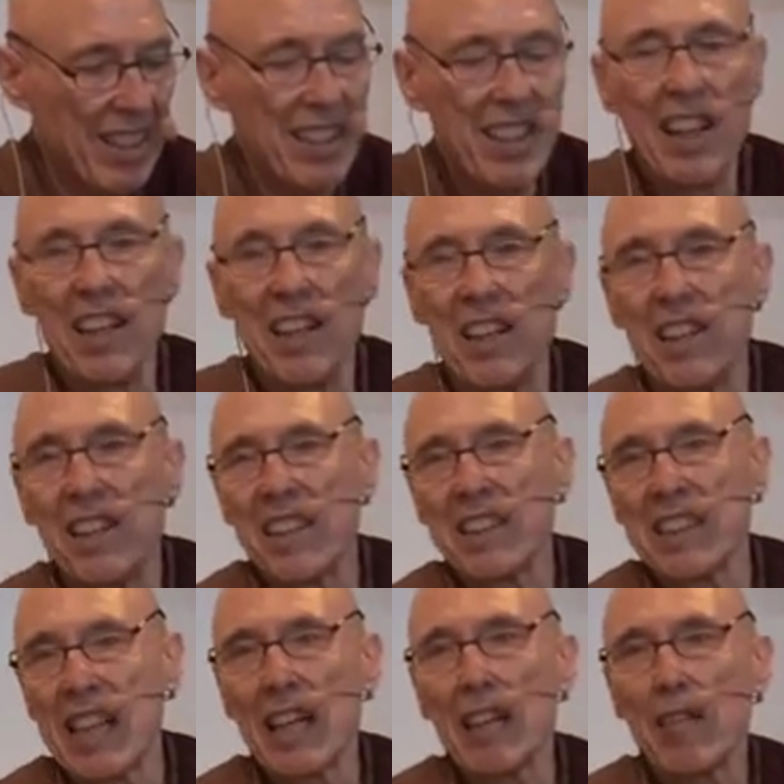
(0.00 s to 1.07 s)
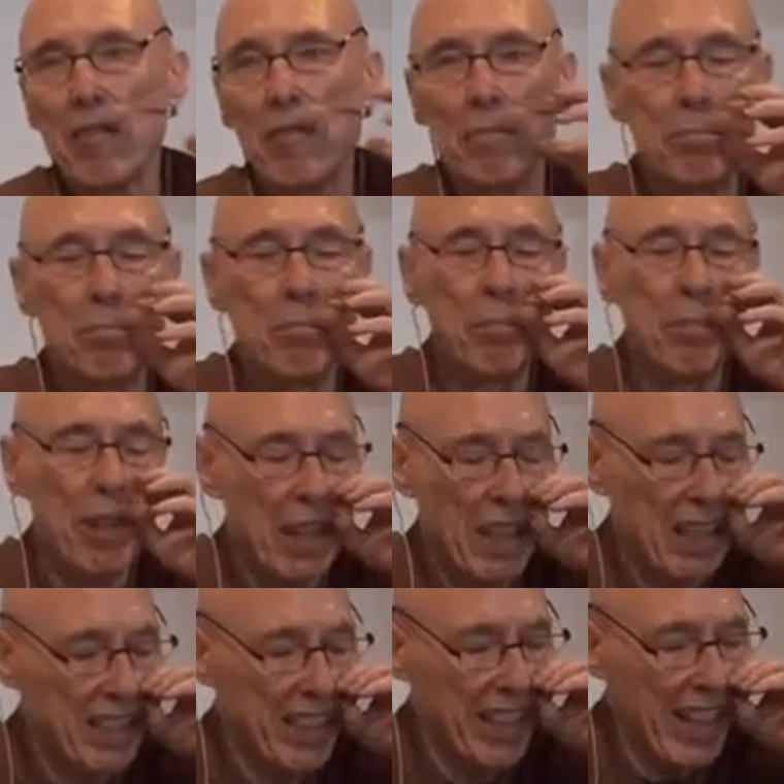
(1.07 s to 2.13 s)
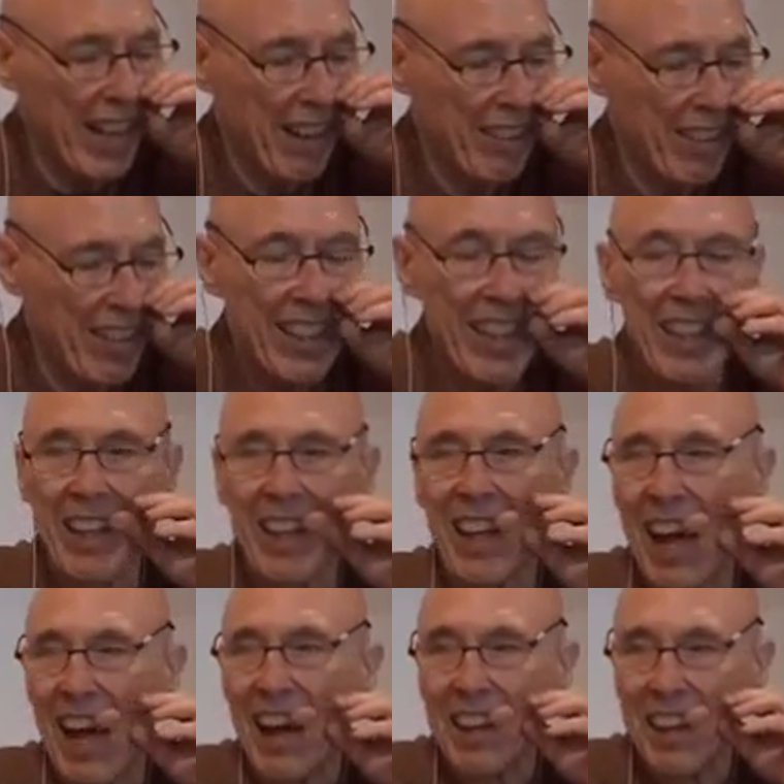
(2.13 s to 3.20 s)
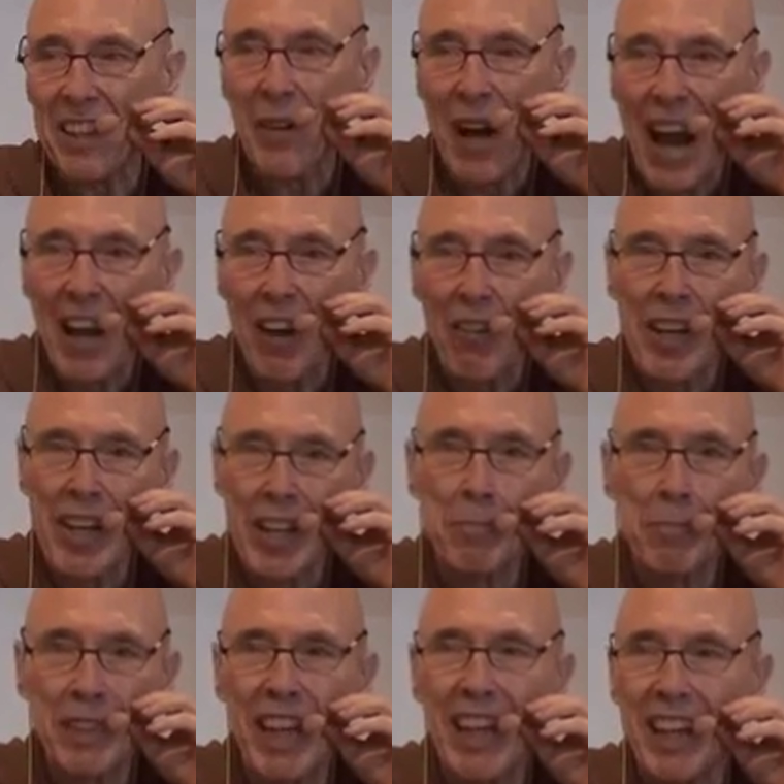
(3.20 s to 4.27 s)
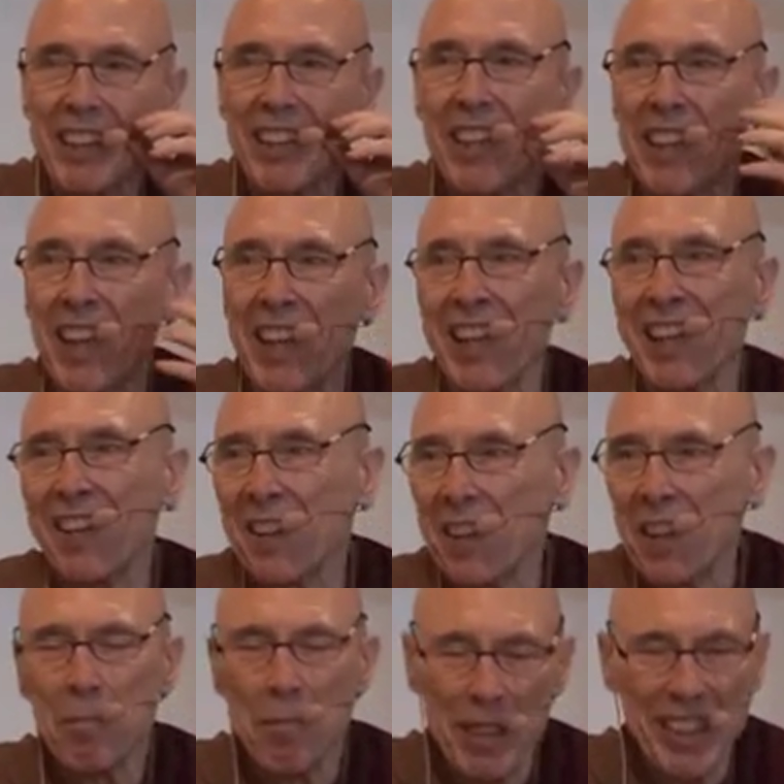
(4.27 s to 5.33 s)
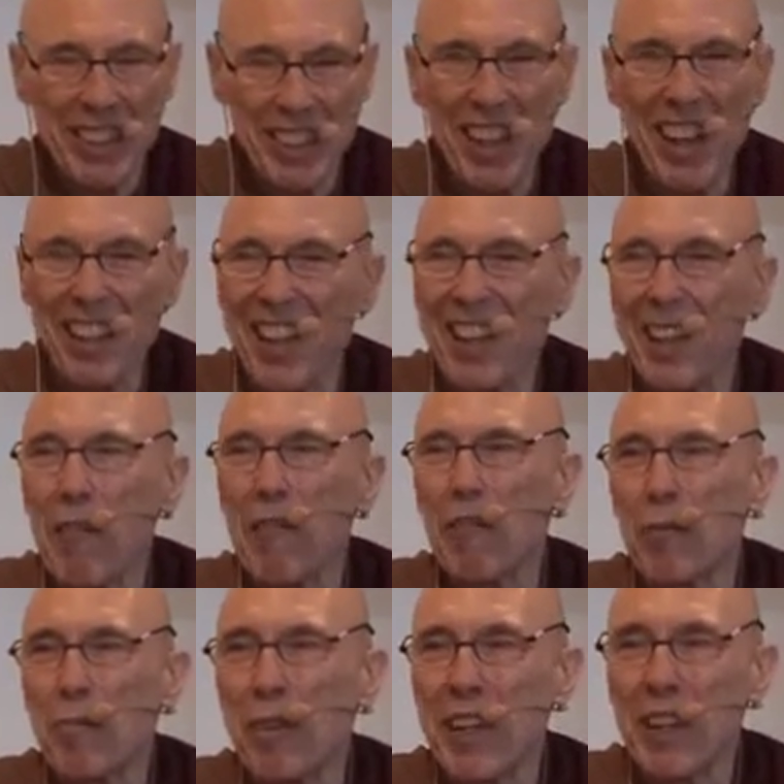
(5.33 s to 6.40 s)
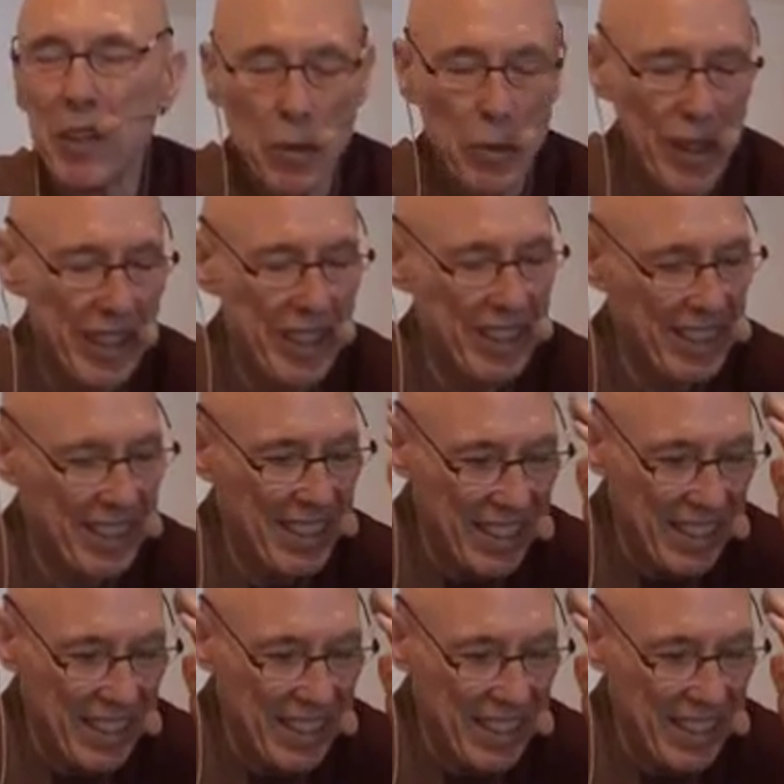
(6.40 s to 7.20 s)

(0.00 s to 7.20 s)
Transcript: Then instead of Ghatikara getting angry and upset and thinking, but there's nothing left for me to eat,